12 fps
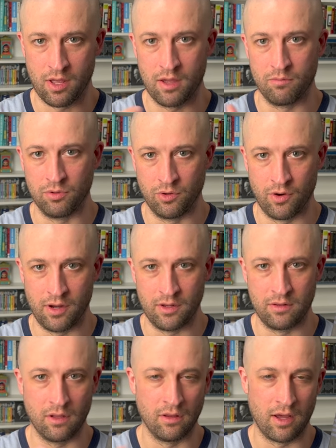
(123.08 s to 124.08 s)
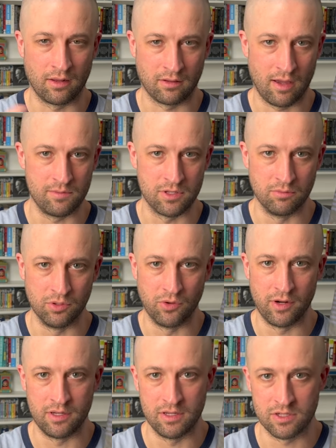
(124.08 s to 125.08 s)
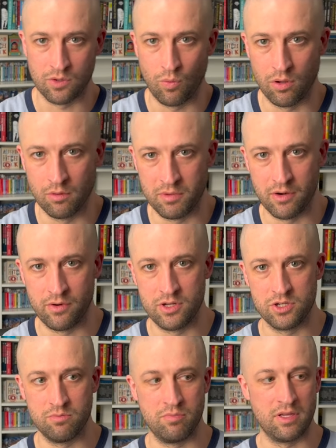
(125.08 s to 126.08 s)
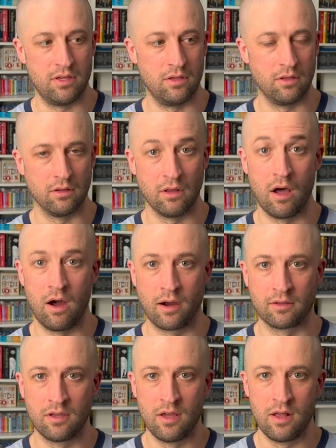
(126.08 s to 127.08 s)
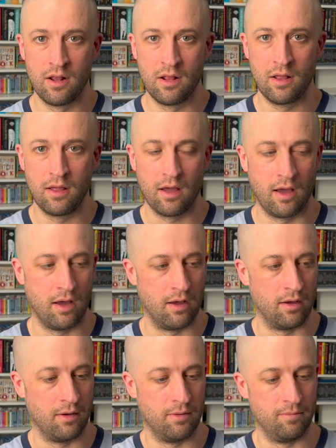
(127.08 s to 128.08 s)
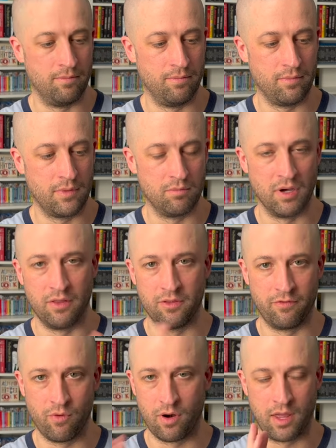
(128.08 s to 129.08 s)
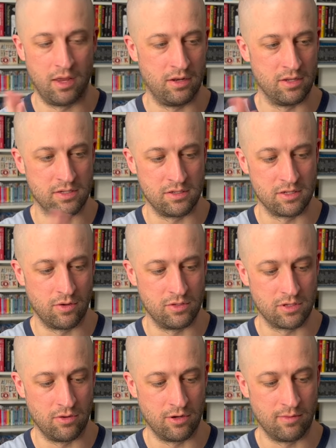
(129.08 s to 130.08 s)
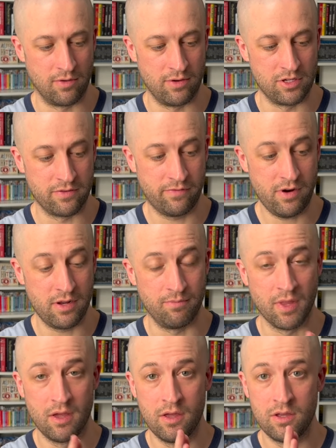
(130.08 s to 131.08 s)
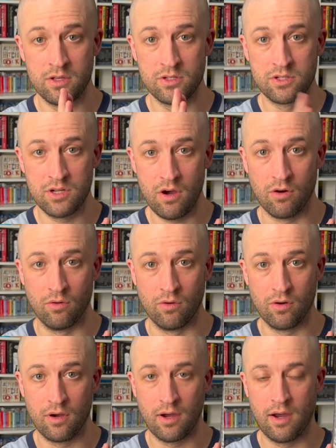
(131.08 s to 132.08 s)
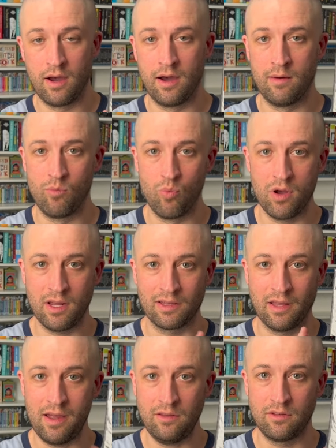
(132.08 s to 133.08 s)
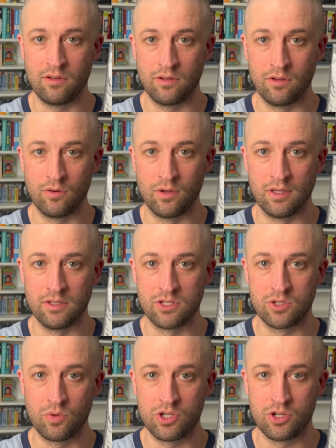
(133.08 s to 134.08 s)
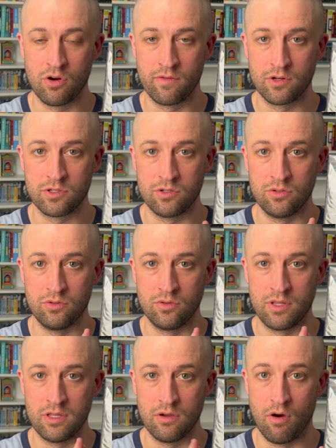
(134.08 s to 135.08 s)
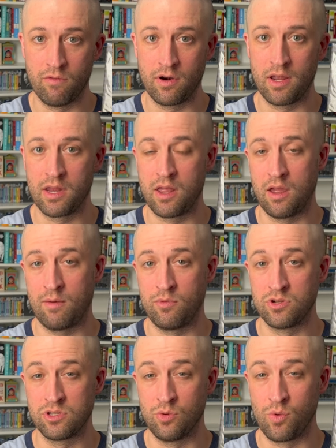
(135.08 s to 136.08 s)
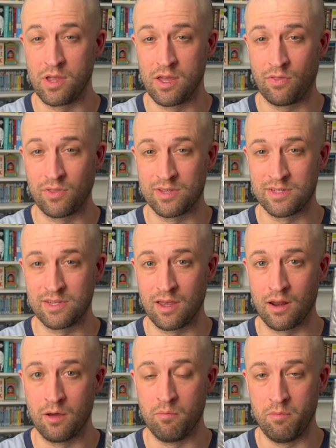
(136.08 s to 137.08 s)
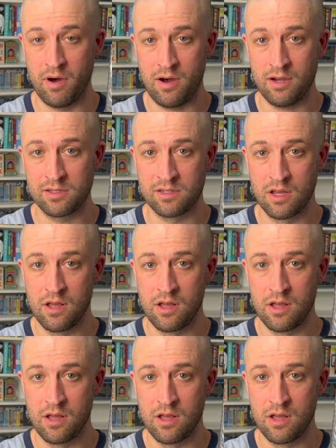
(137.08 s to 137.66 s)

and Blu-ray, a lot of times the Blu-ray disc will be region B locked, but the 4K disc is always going to be region free. So what I'd like to do is switch over to the overhead camera so that we can get this set unboxed